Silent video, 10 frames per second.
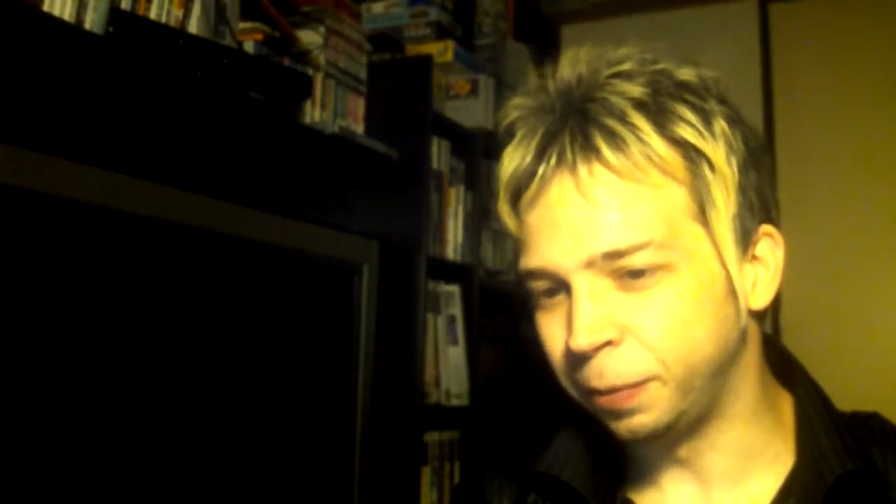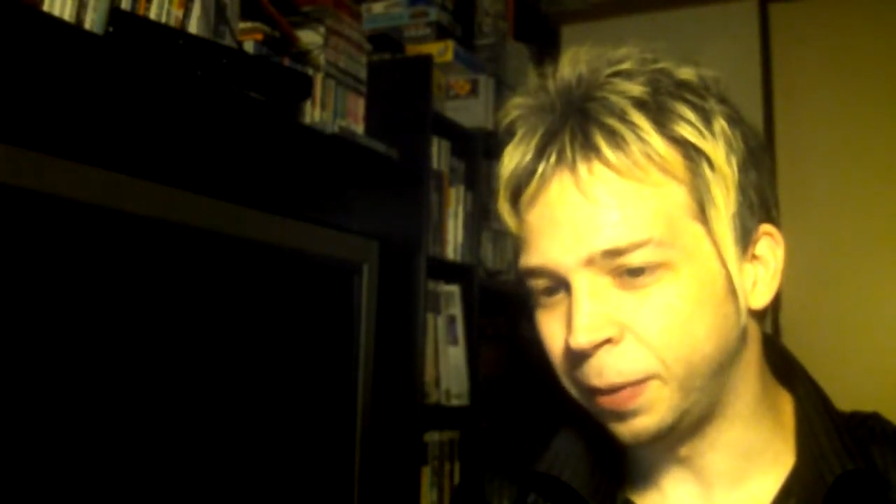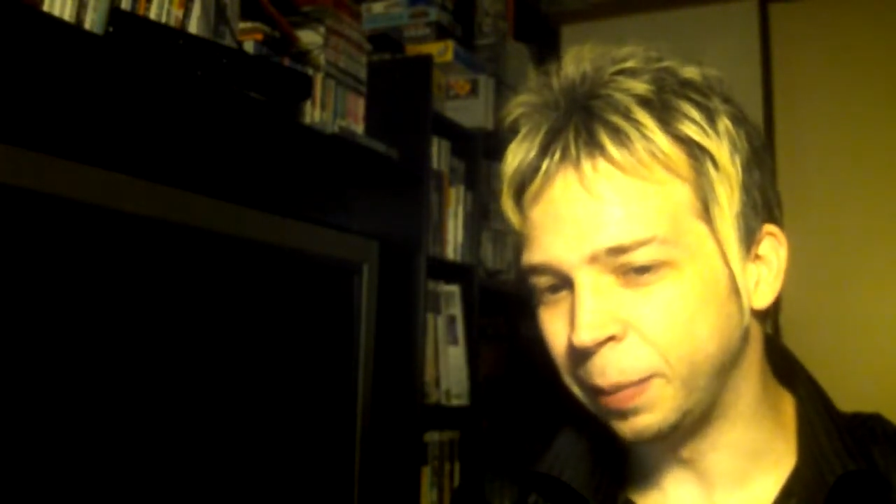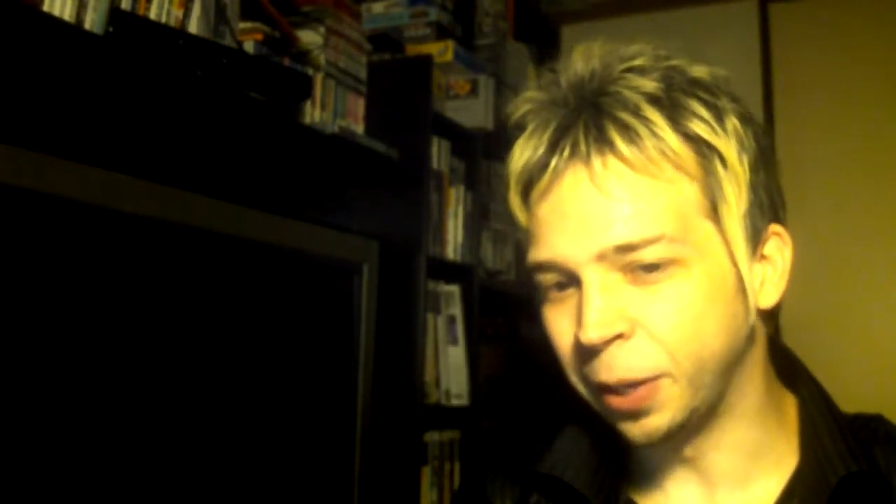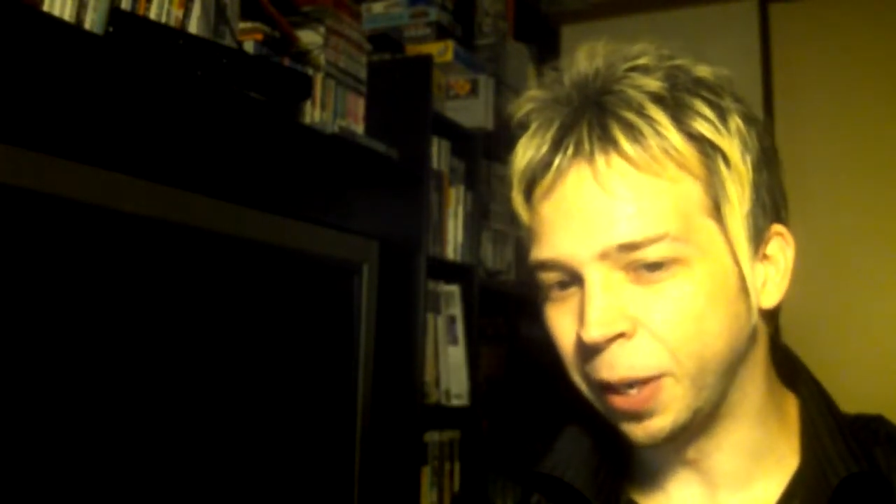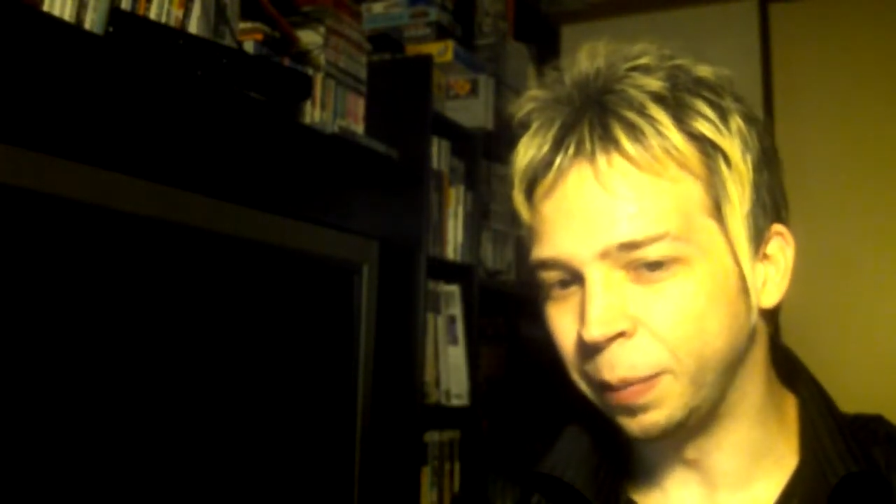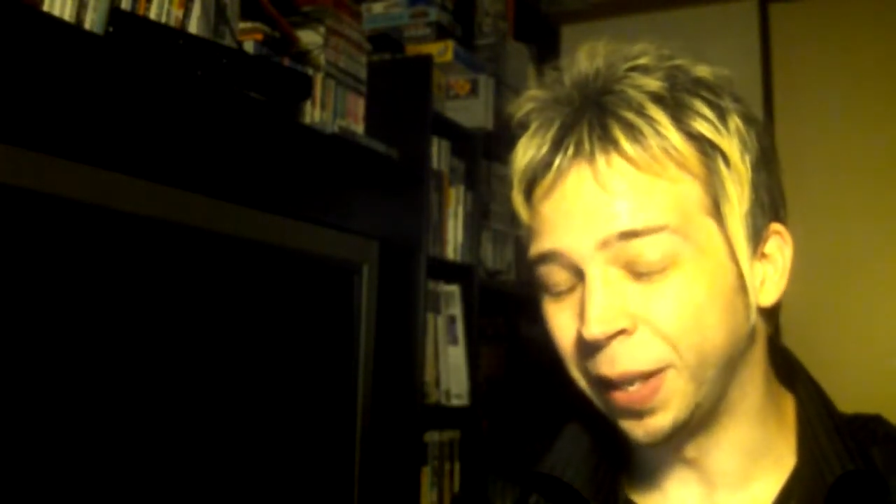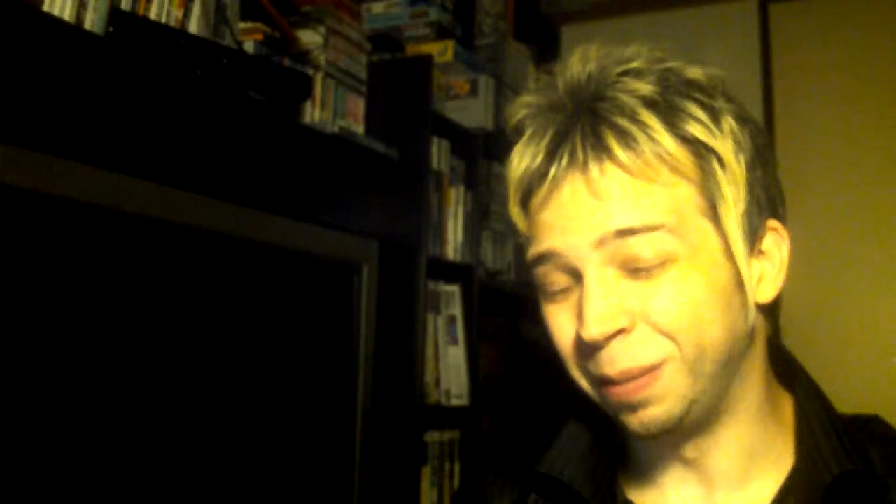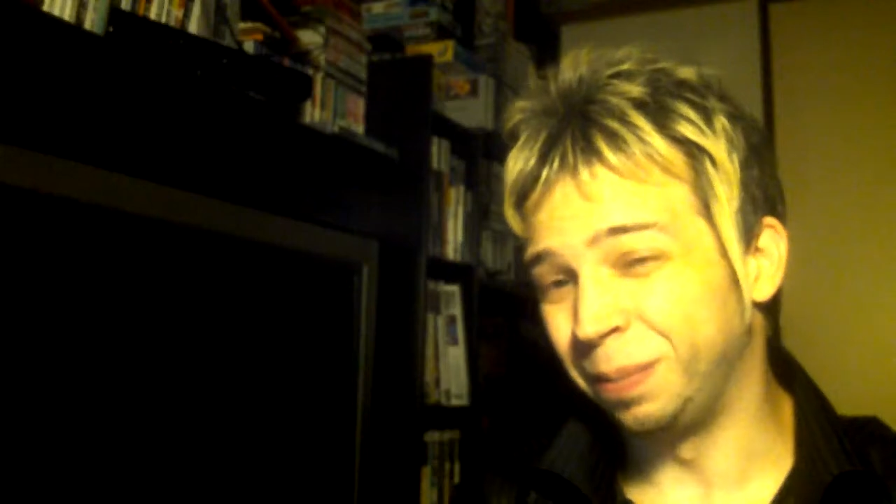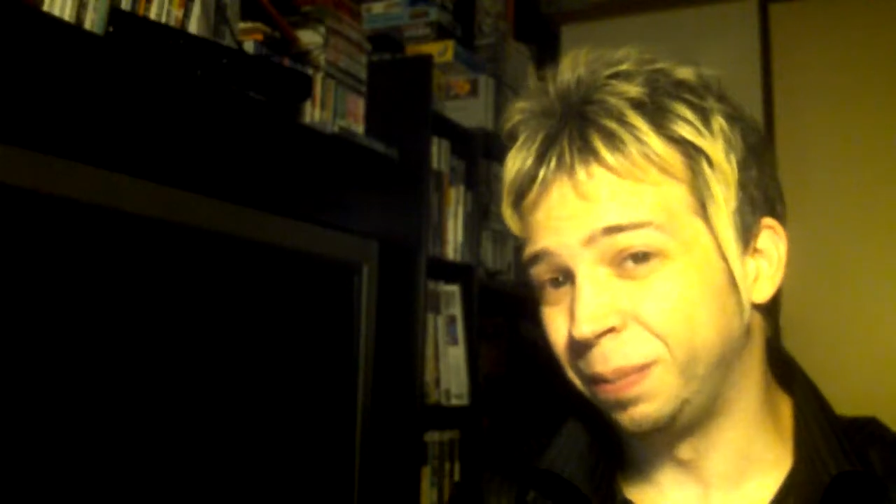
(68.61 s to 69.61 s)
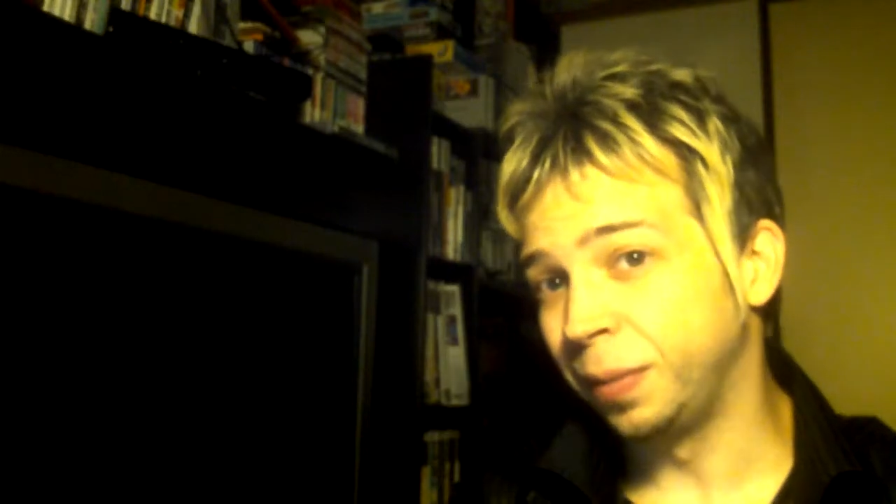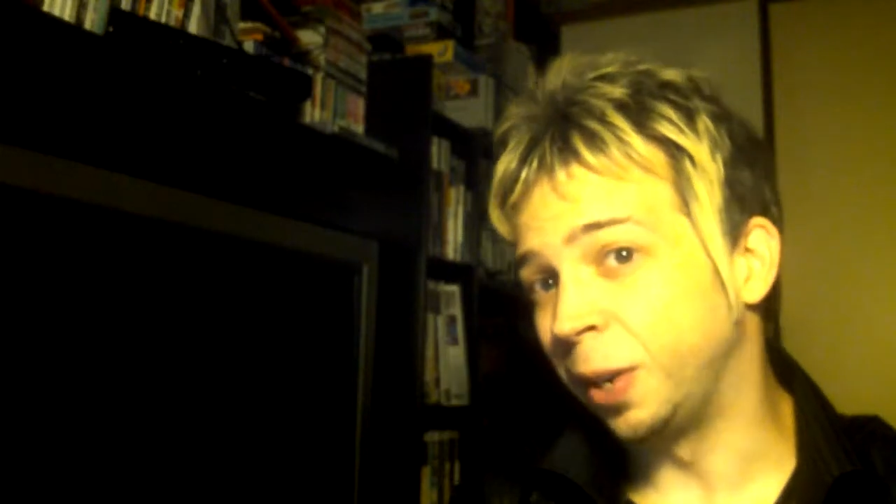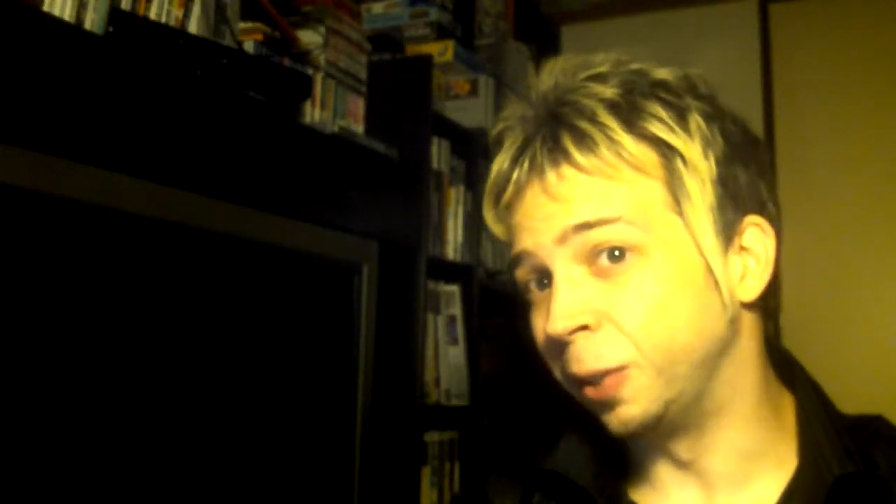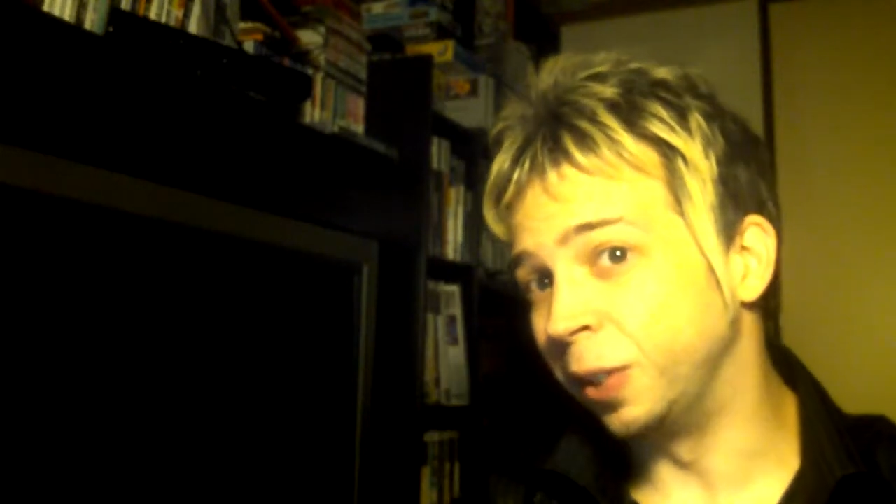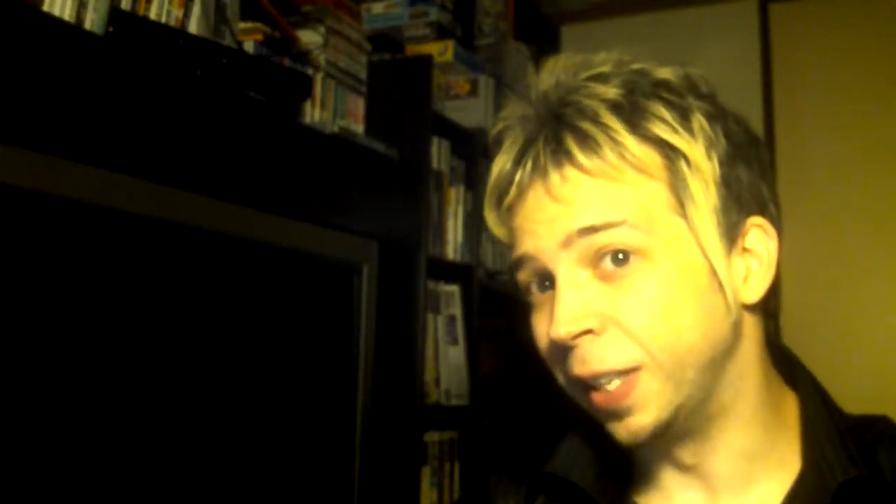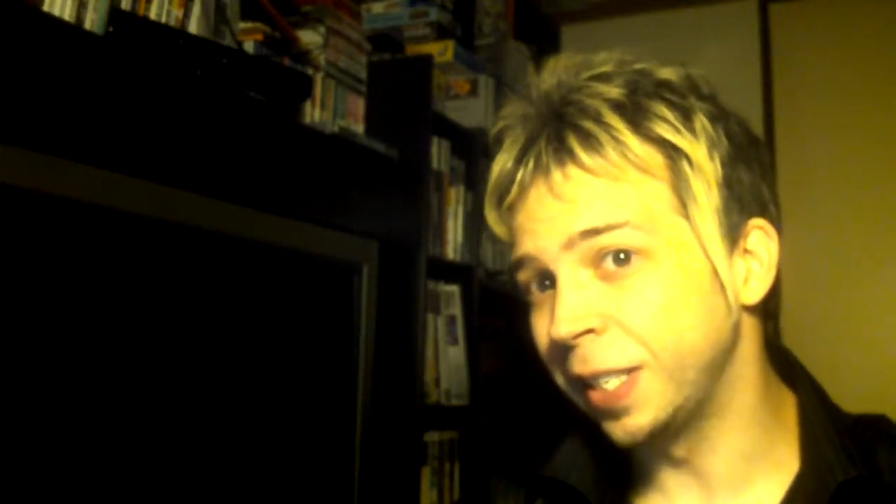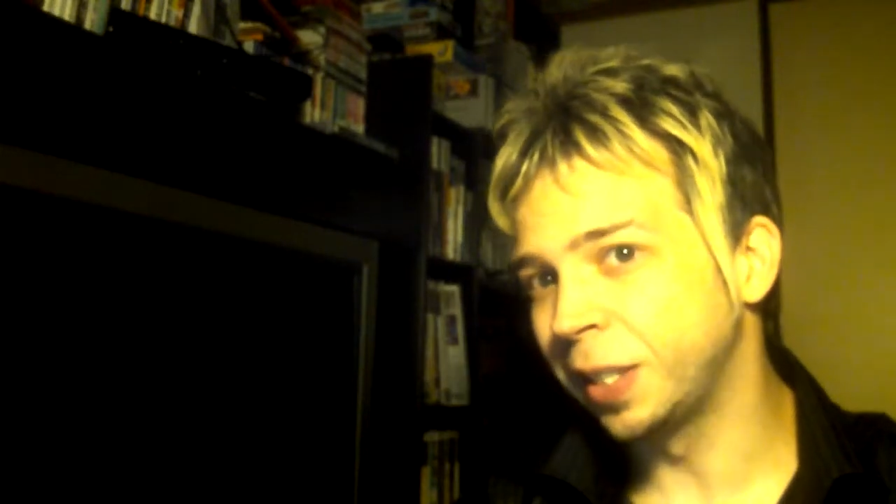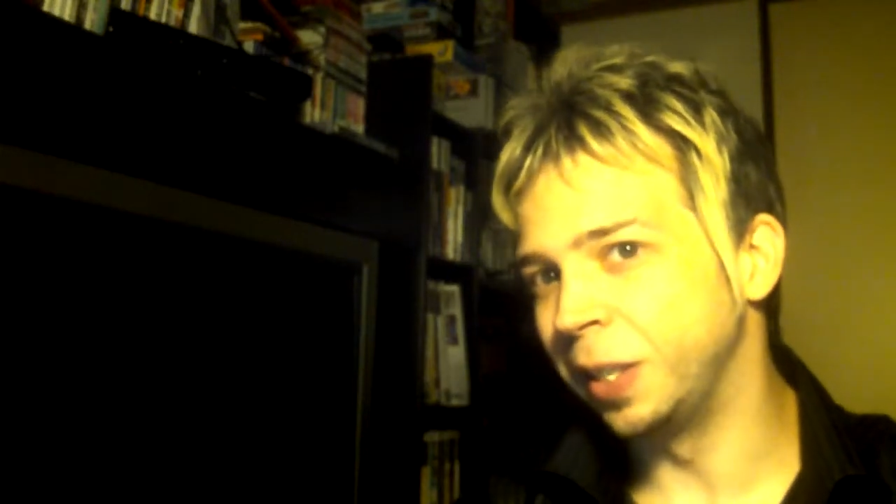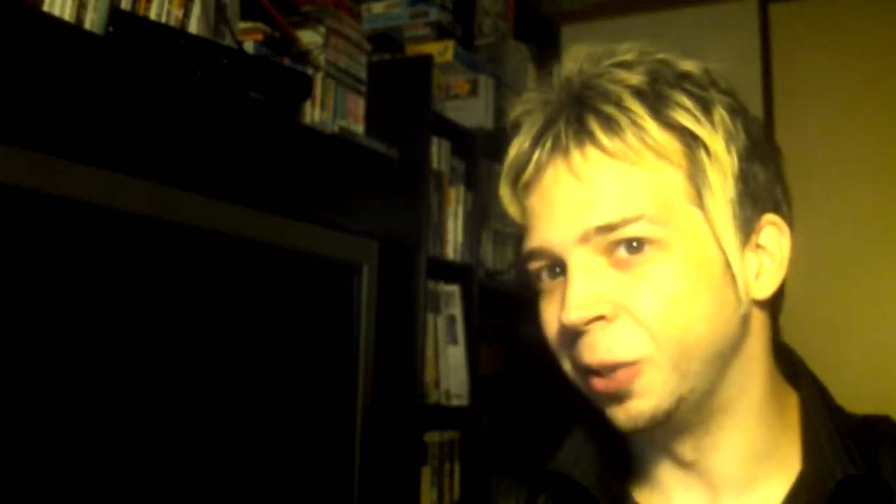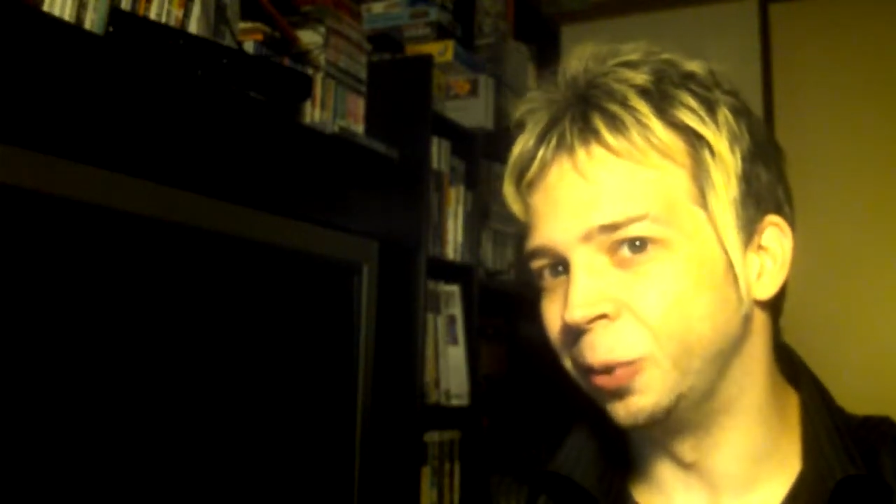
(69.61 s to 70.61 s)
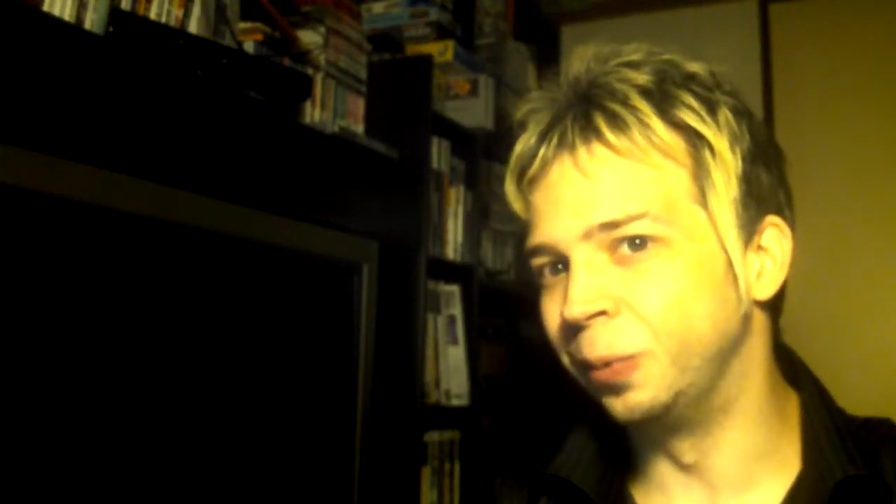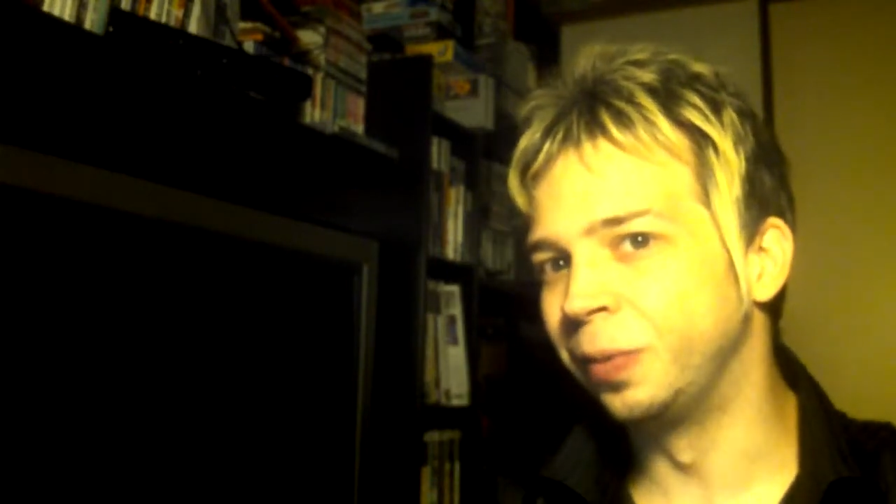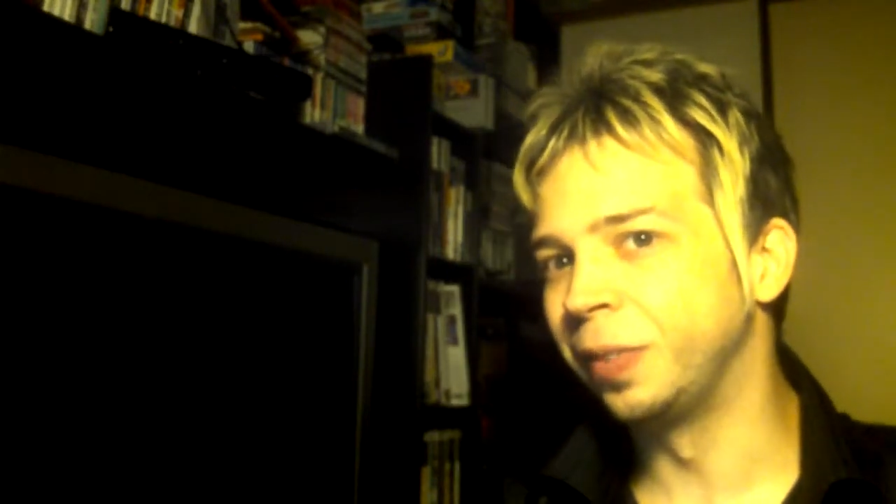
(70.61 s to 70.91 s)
Famicom that are less known.